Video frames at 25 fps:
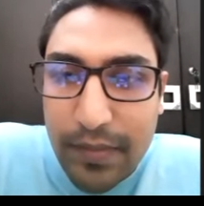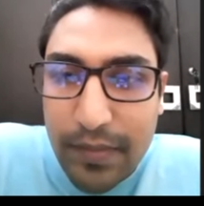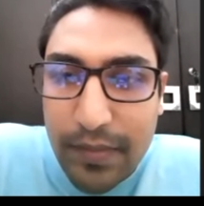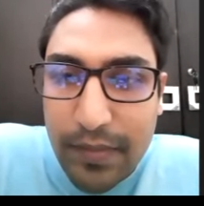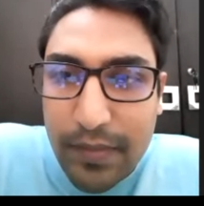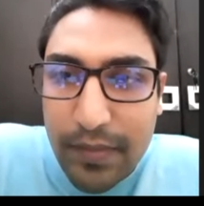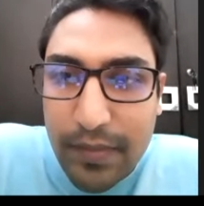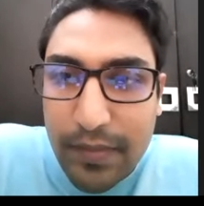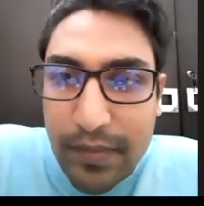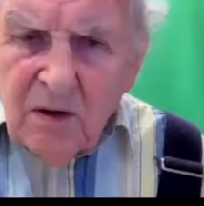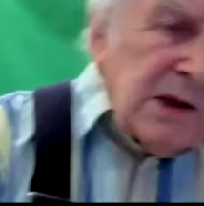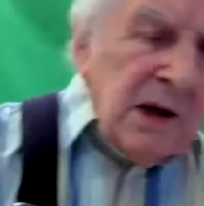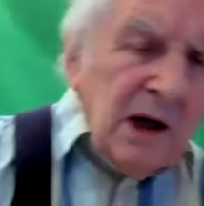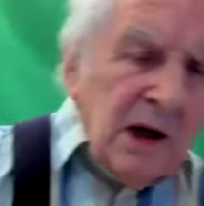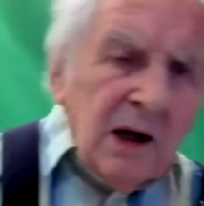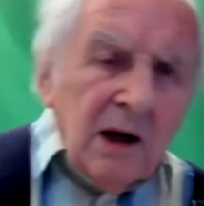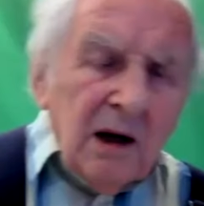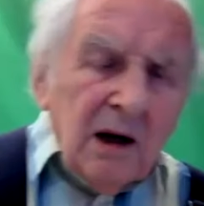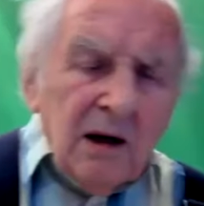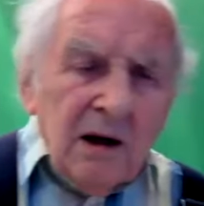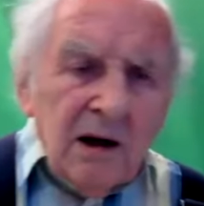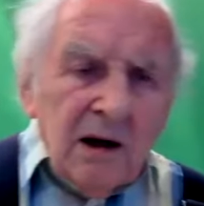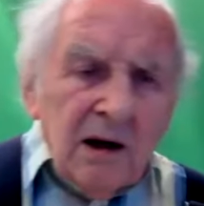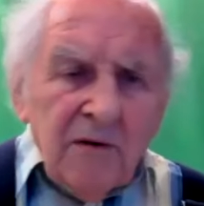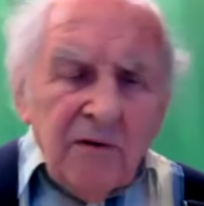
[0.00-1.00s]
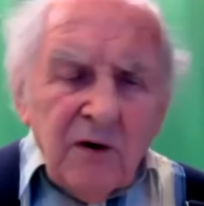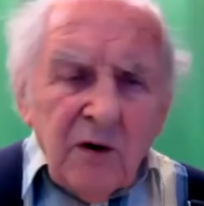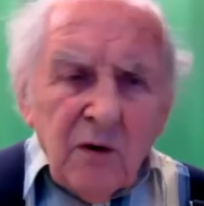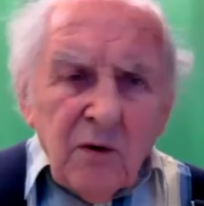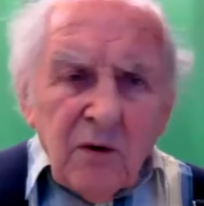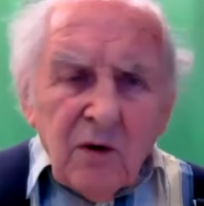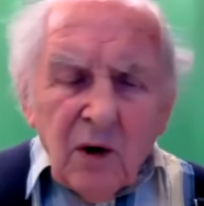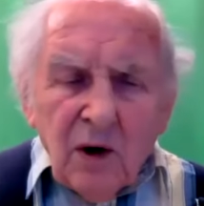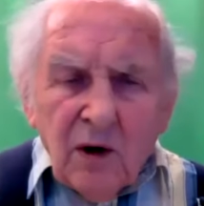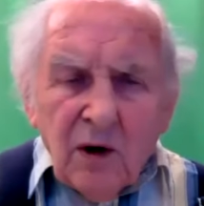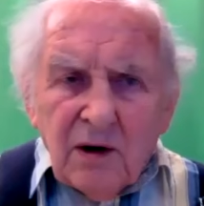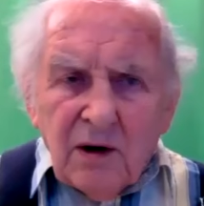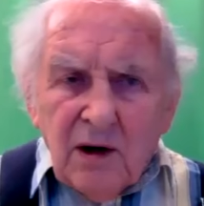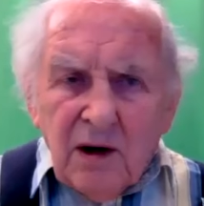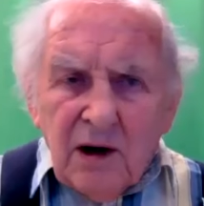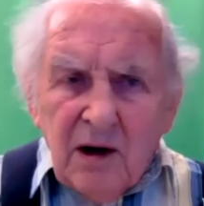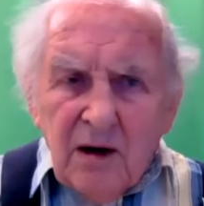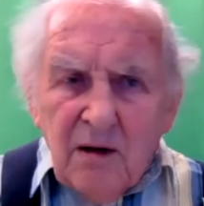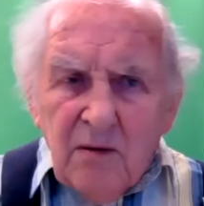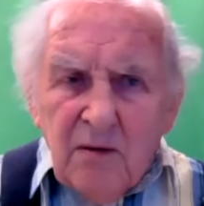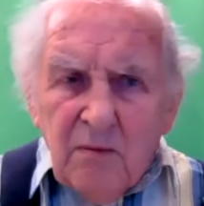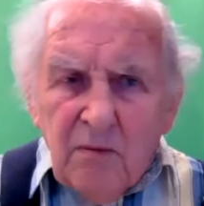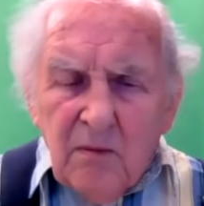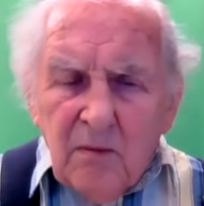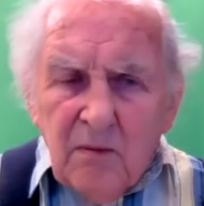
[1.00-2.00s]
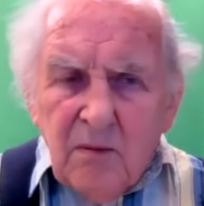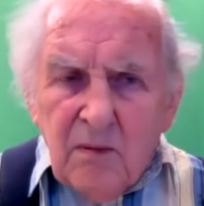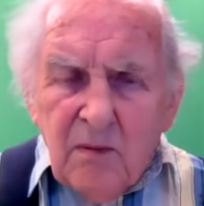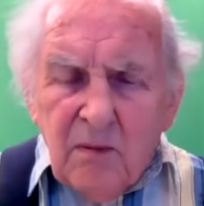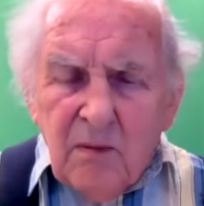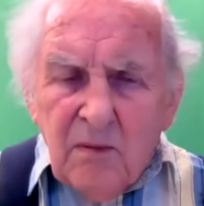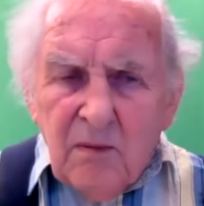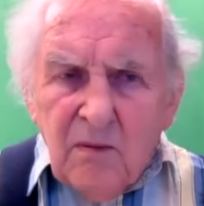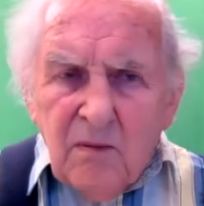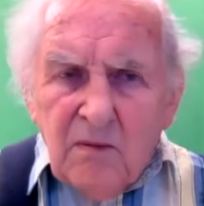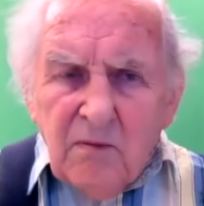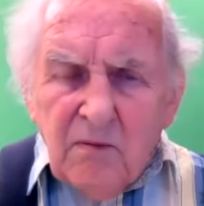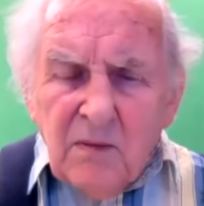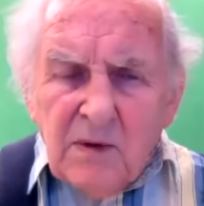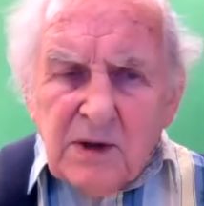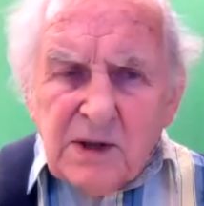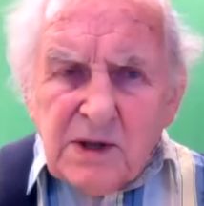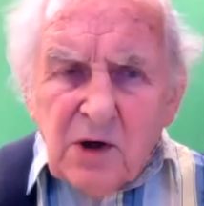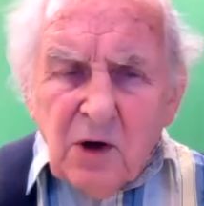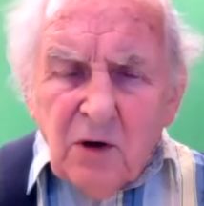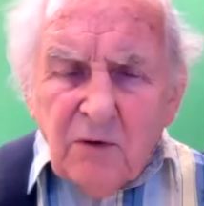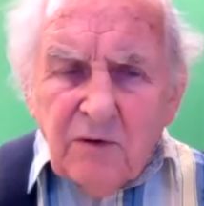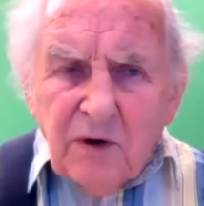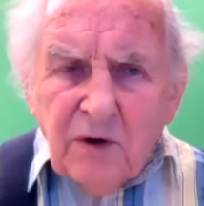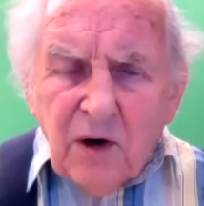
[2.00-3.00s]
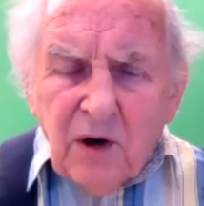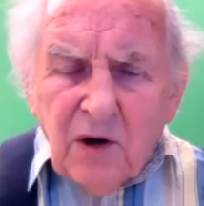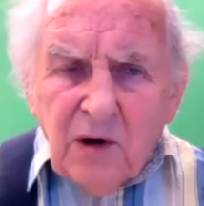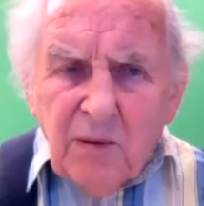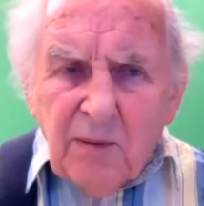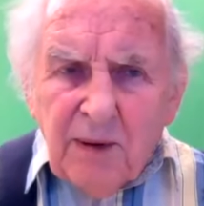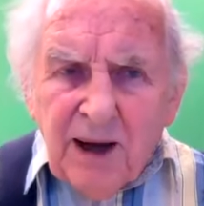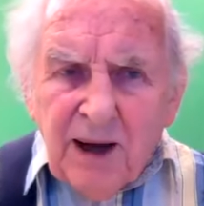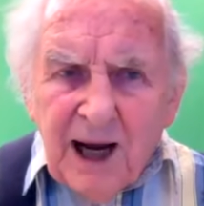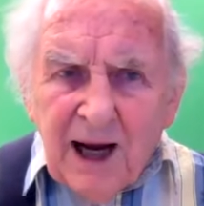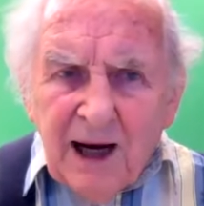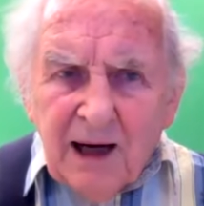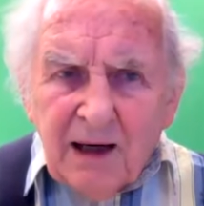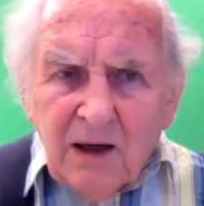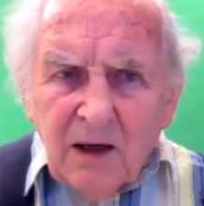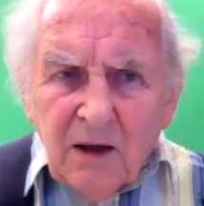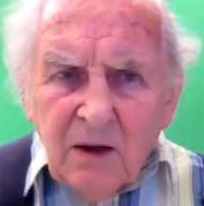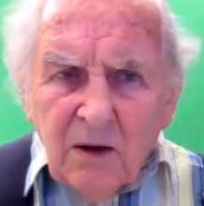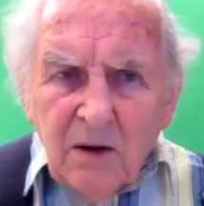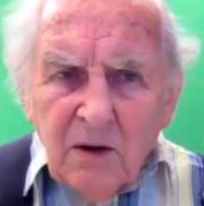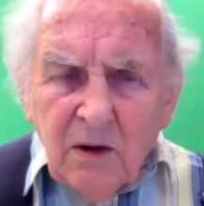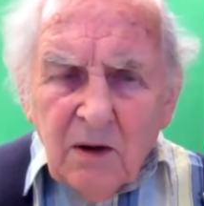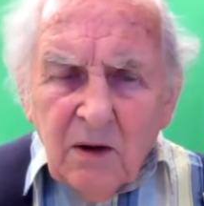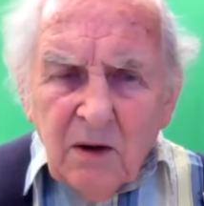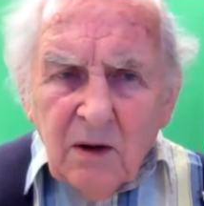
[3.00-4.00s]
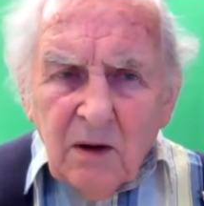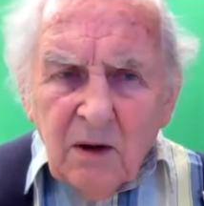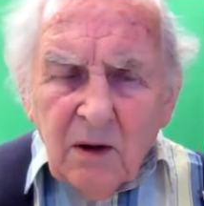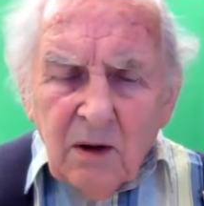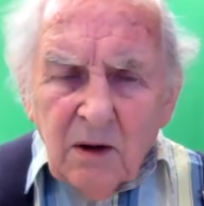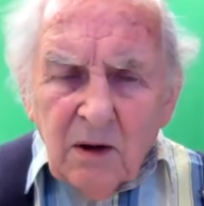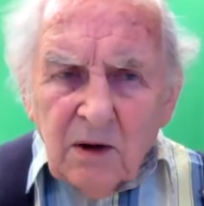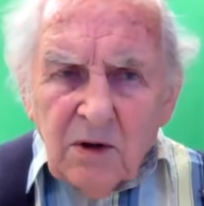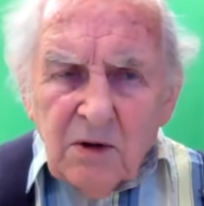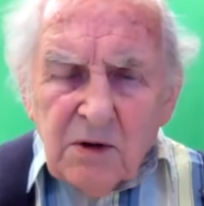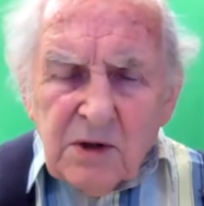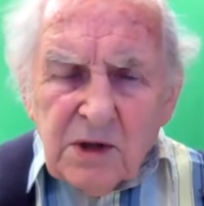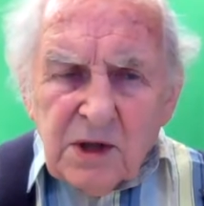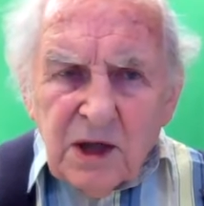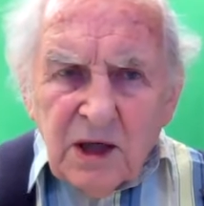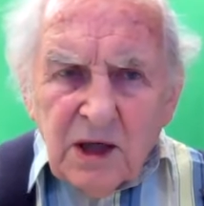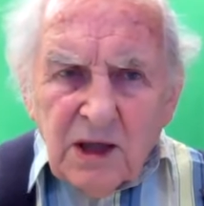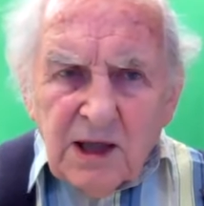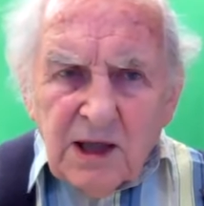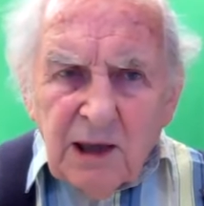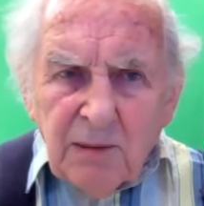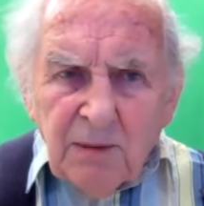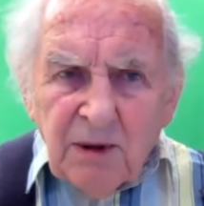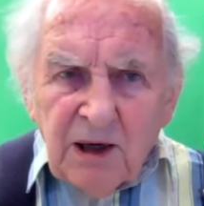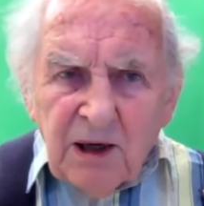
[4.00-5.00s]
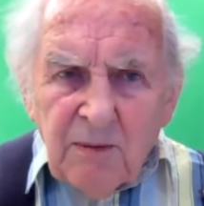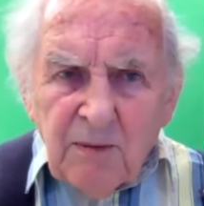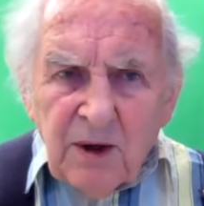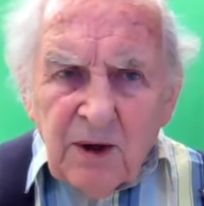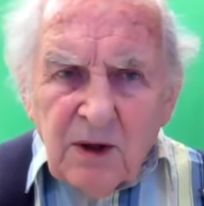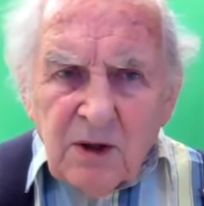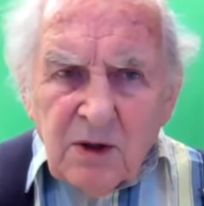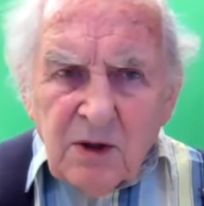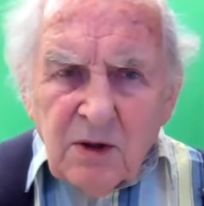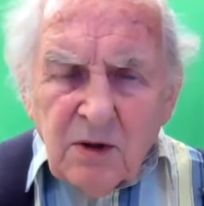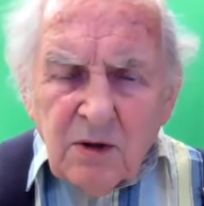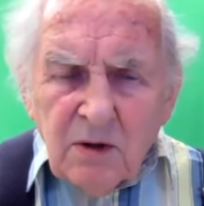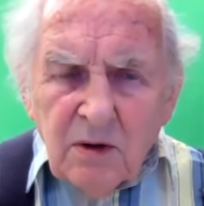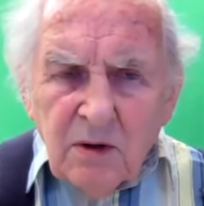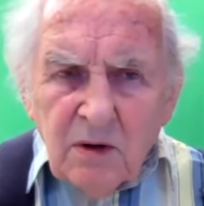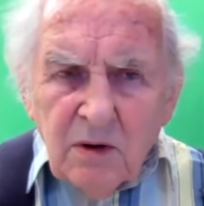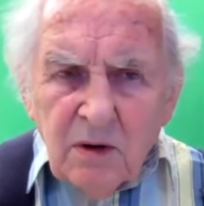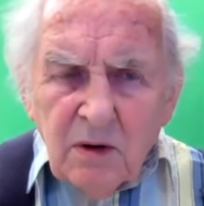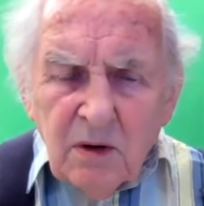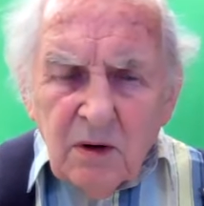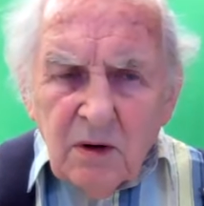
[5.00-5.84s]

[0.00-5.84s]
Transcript: Because if you've got the silver on the back, you see a double image.